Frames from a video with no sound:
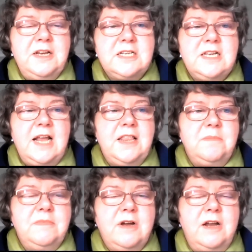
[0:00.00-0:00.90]
you just let
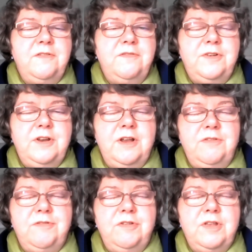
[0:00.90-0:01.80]
them kind of you
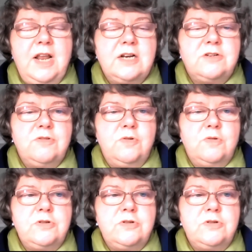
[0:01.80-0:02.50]
know through the natural